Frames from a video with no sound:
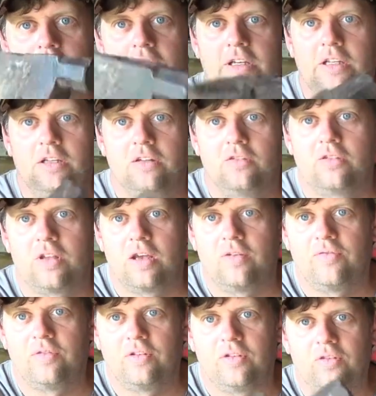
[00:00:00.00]
in it and
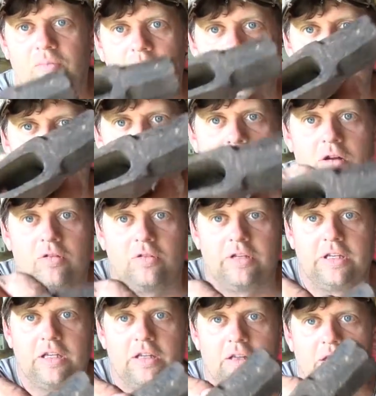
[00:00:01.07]
stuff, and it's
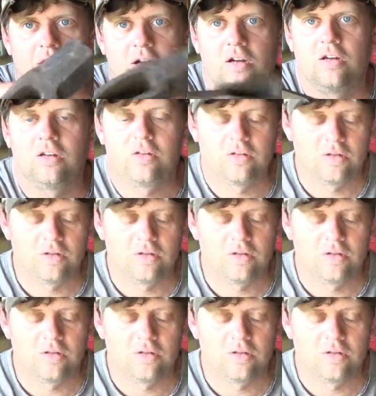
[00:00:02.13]
barely in there, and